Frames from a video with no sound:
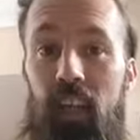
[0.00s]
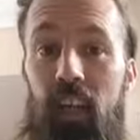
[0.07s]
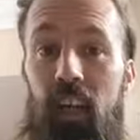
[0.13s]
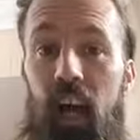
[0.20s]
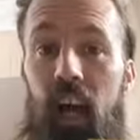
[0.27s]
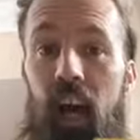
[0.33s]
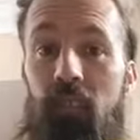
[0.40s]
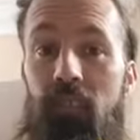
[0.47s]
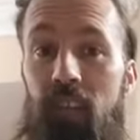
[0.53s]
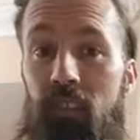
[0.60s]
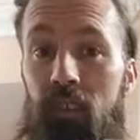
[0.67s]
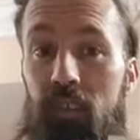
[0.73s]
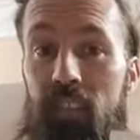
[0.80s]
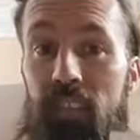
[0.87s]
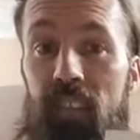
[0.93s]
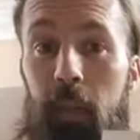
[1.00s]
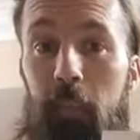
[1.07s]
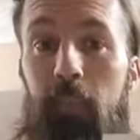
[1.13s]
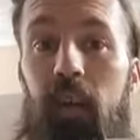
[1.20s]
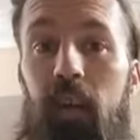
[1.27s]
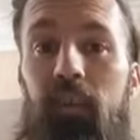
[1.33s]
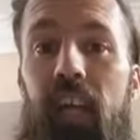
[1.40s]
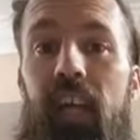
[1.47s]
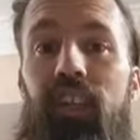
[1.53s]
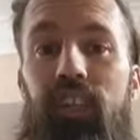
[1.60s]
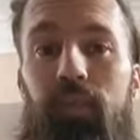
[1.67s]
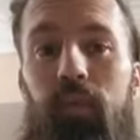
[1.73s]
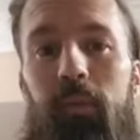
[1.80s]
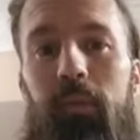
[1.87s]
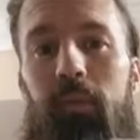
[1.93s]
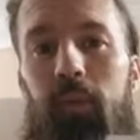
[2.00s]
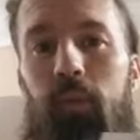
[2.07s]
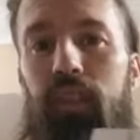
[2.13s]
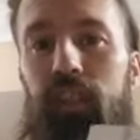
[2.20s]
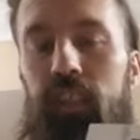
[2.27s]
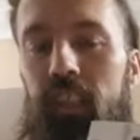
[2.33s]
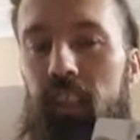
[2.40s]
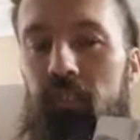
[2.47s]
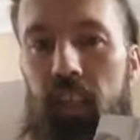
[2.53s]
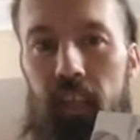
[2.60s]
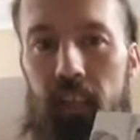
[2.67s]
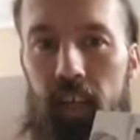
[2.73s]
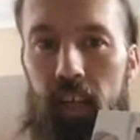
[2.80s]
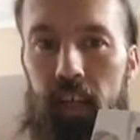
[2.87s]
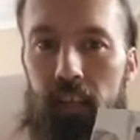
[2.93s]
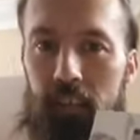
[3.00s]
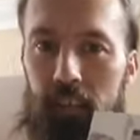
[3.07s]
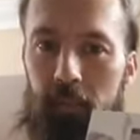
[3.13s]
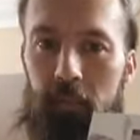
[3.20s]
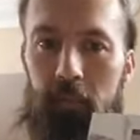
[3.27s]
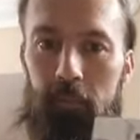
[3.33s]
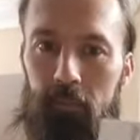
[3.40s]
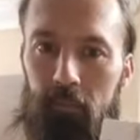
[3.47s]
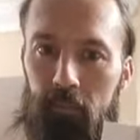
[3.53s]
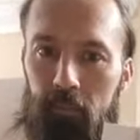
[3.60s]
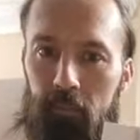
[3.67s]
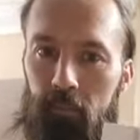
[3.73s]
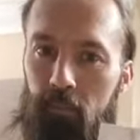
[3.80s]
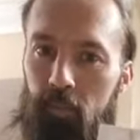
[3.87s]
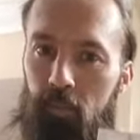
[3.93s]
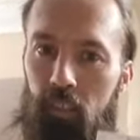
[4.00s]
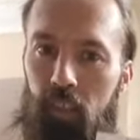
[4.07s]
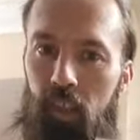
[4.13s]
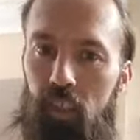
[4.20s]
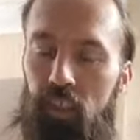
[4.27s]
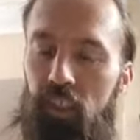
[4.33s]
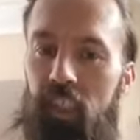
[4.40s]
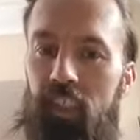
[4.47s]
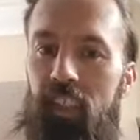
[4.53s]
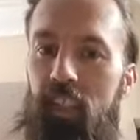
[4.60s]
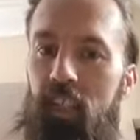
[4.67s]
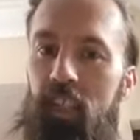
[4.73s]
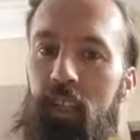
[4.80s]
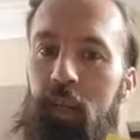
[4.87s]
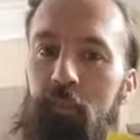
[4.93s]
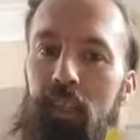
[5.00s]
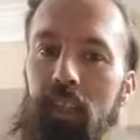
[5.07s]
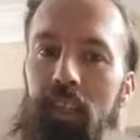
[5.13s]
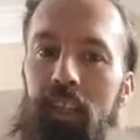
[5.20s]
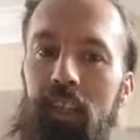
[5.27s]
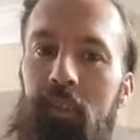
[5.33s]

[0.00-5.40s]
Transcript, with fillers: I've never even seen a buff Asian woman, but we're just gonna leave that at that. I don't know how she got that damn big.